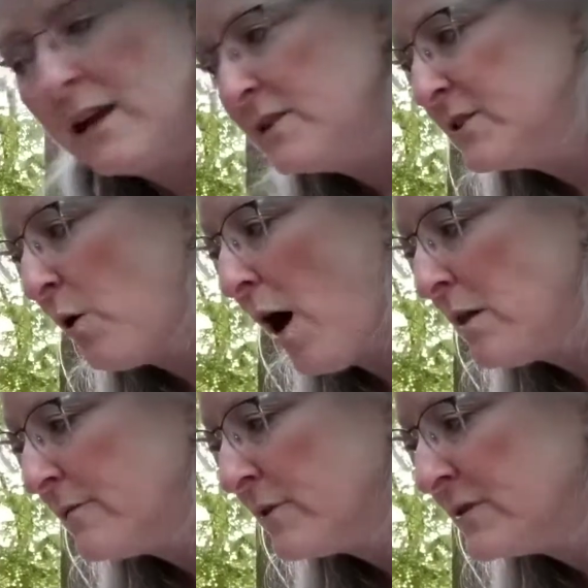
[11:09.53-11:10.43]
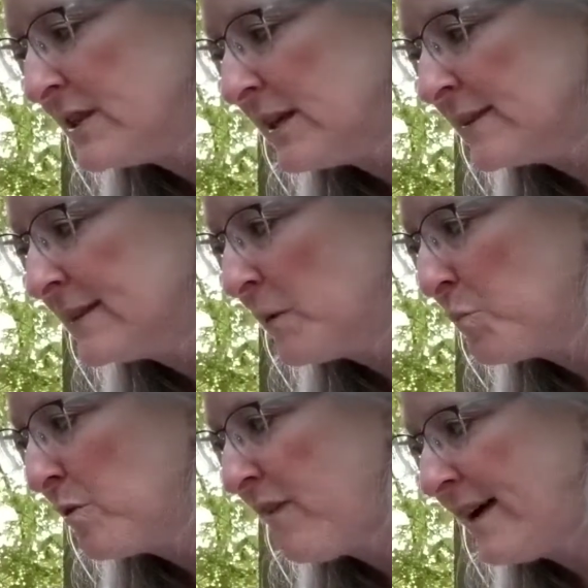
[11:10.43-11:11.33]
So all of those things can
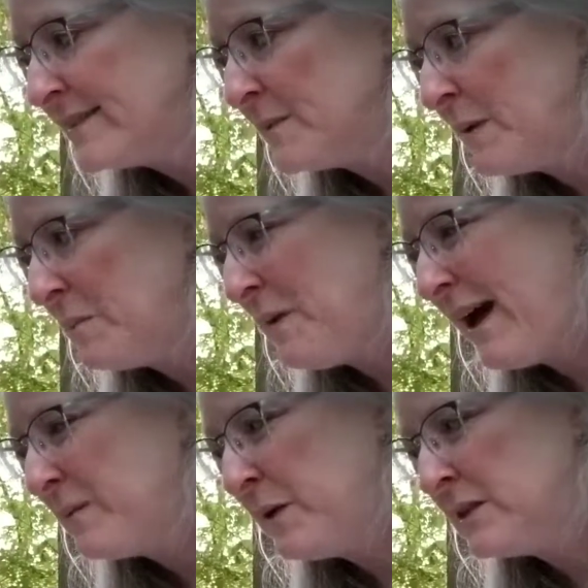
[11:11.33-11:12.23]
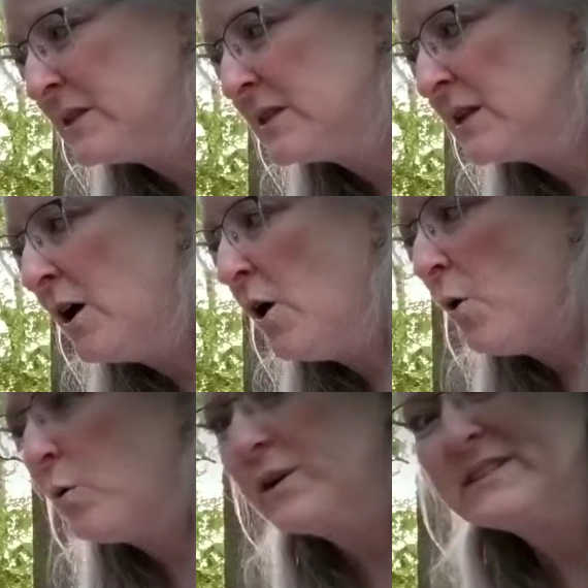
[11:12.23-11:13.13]
provide some impediment
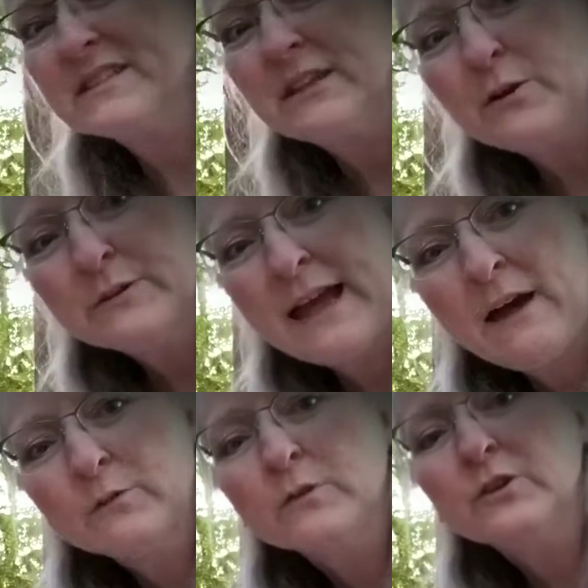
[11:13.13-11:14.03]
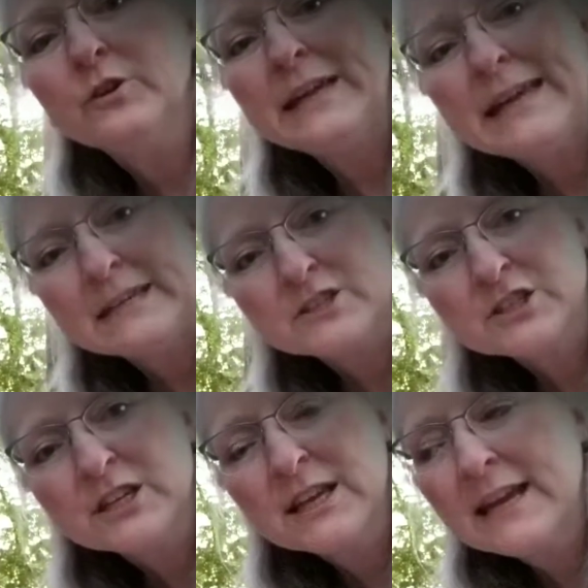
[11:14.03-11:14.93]
or a slowdown or a little
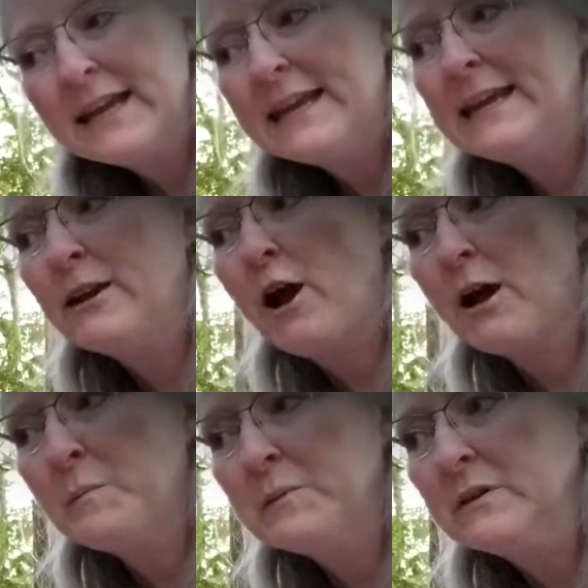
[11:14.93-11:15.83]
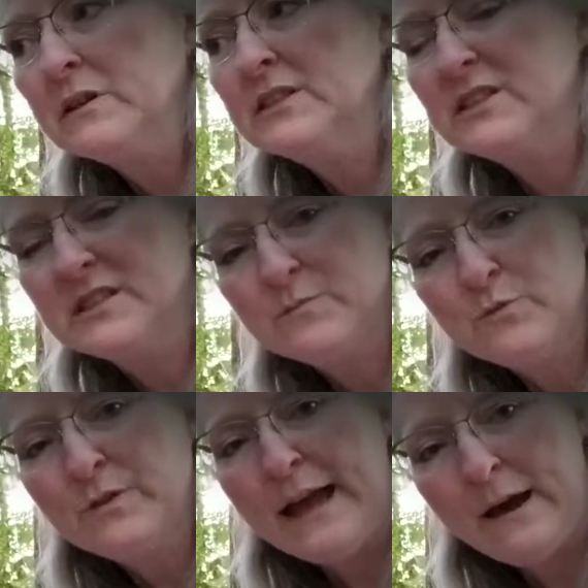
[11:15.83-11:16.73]
hitch in our ability to
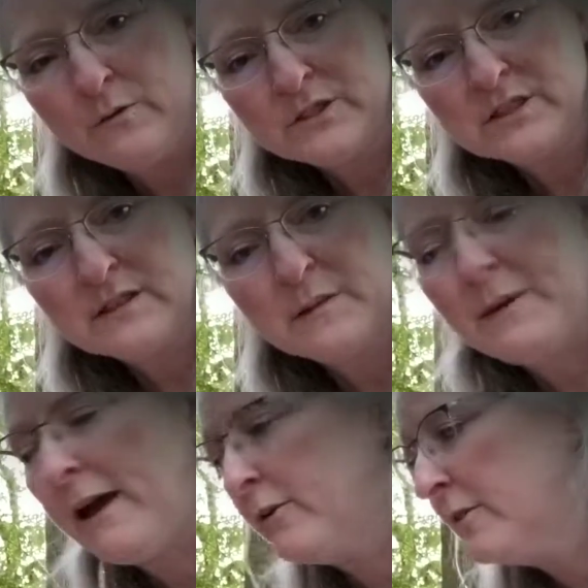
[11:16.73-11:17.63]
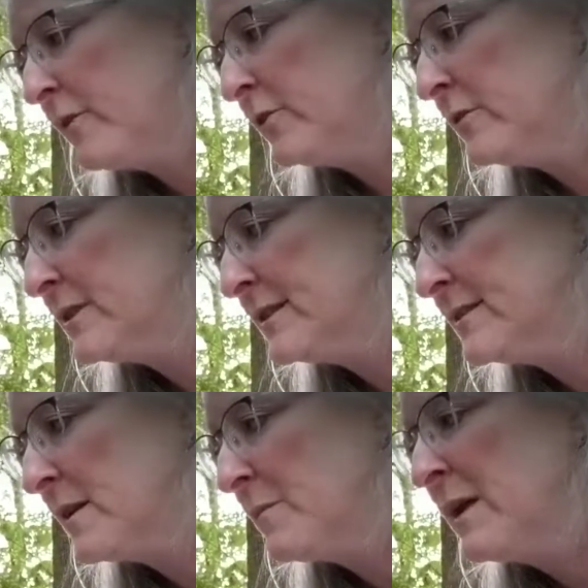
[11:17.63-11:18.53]
smooth out the pattern of our nervous
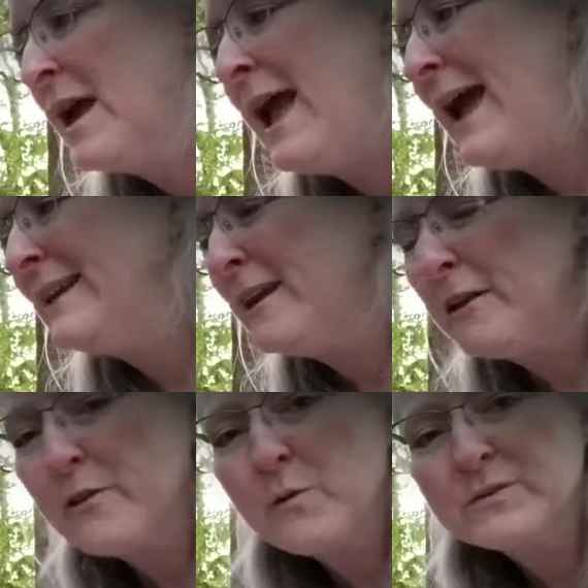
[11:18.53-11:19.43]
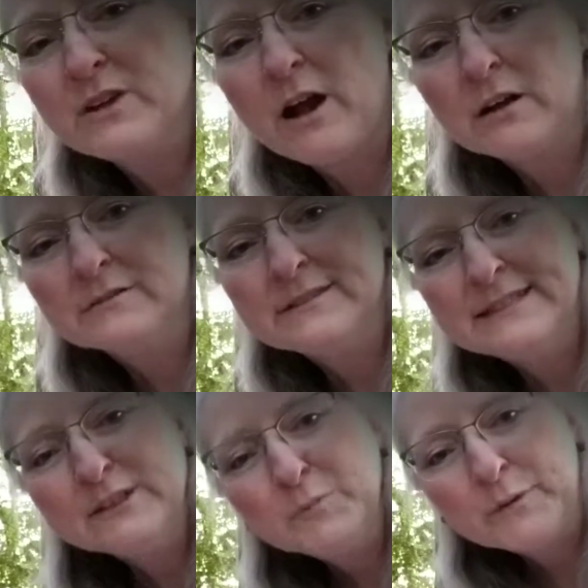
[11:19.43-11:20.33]
system. And none of those are
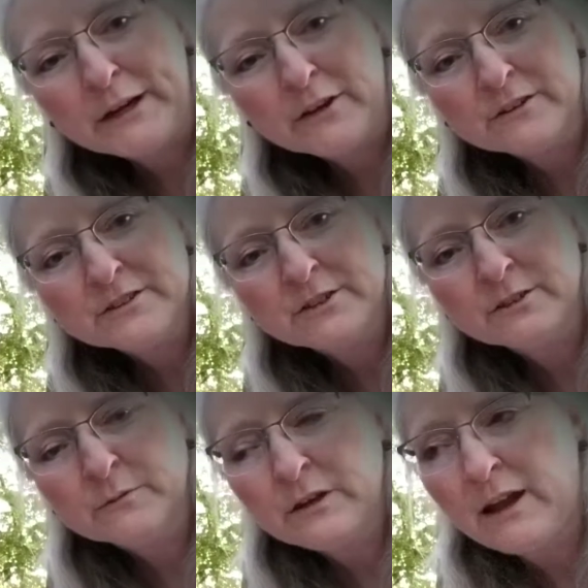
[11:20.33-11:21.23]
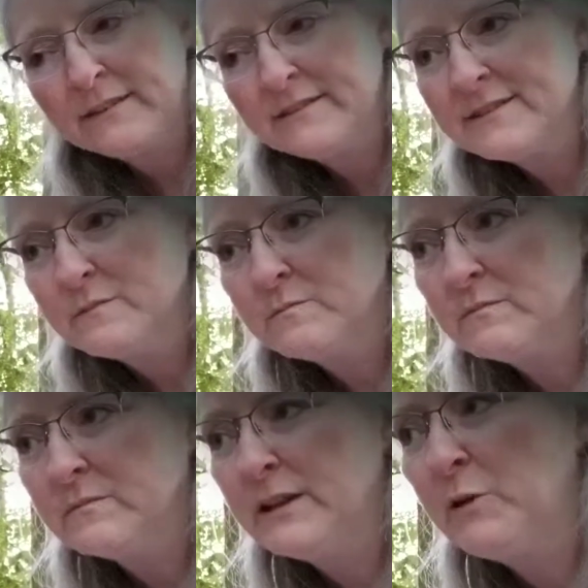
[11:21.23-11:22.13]
deal breakers. You know,
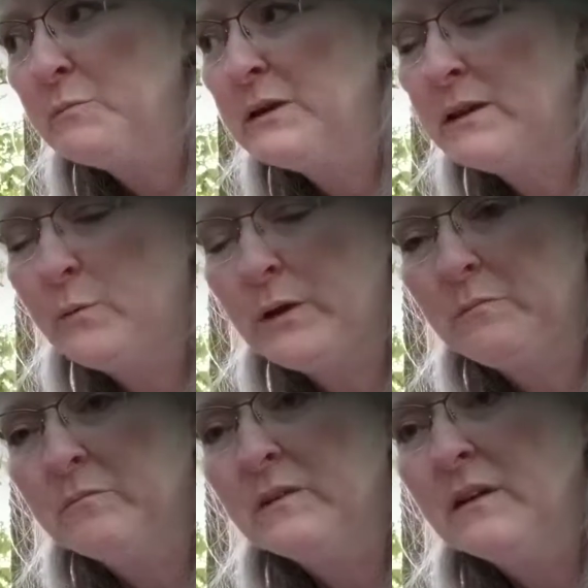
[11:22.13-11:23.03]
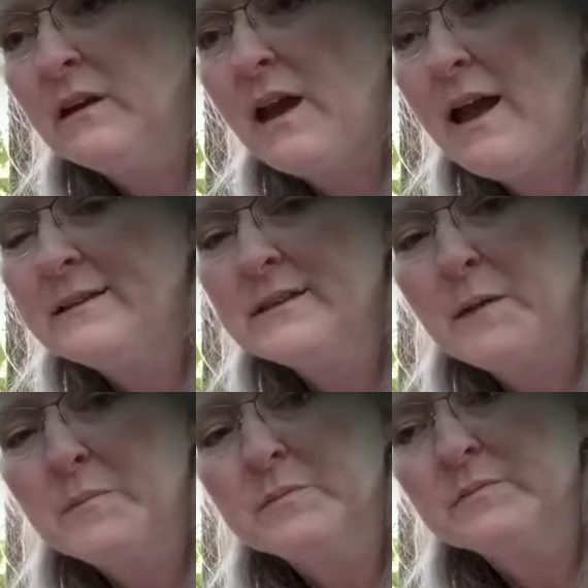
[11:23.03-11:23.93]
they don't mean that we end
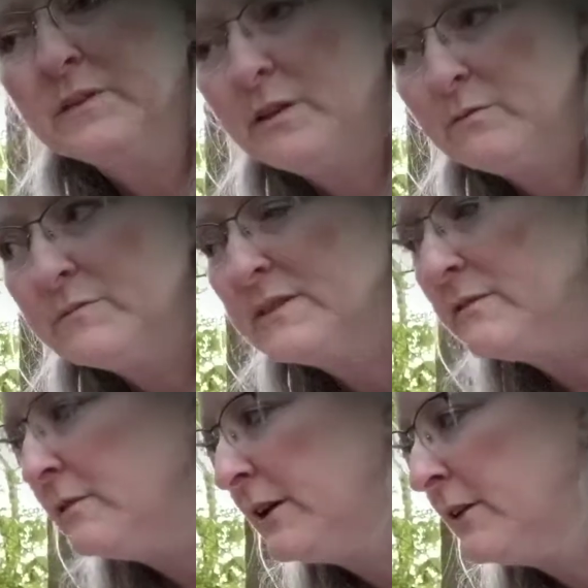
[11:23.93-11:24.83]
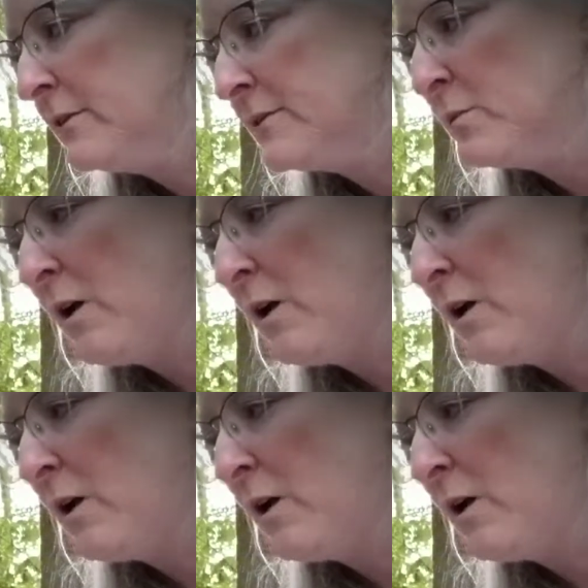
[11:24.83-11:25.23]
up, you know, serial killers.